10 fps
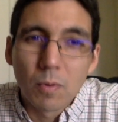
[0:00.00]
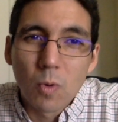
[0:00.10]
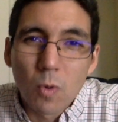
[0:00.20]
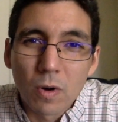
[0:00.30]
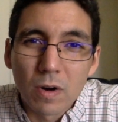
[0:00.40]

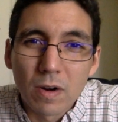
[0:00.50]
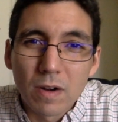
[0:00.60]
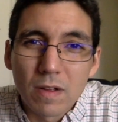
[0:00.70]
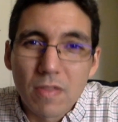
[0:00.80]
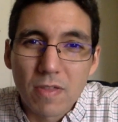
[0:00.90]
poor
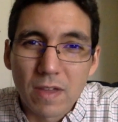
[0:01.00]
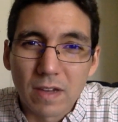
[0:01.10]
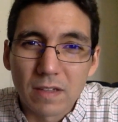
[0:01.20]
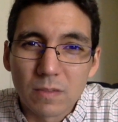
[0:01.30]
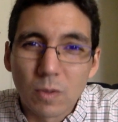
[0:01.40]

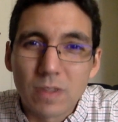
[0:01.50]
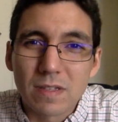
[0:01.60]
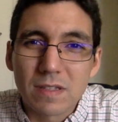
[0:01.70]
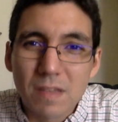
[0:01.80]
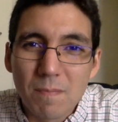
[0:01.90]
things, what
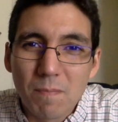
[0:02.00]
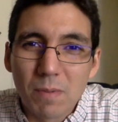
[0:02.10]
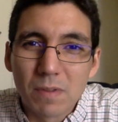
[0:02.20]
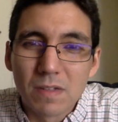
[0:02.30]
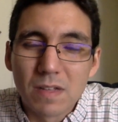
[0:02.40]

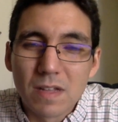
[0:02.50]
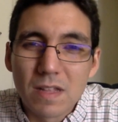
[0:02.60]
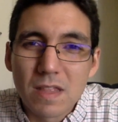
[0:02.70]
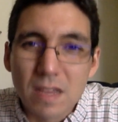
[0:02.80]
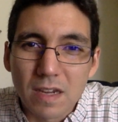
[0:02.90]
simple
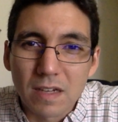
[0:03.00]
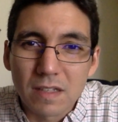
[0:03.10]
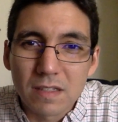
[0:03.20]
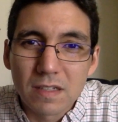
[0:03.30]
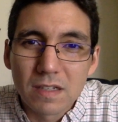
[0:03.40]

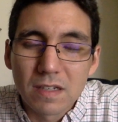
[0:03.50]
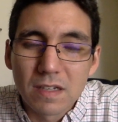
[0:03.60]
things,